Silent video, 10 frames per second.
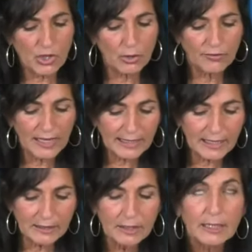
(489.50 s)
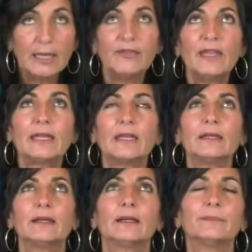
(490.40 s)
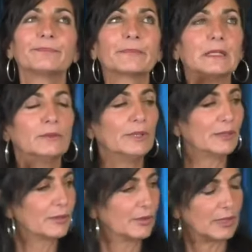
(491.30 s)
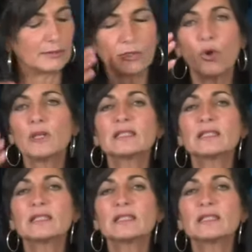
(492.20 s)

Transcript: And so if he can, what do you call that?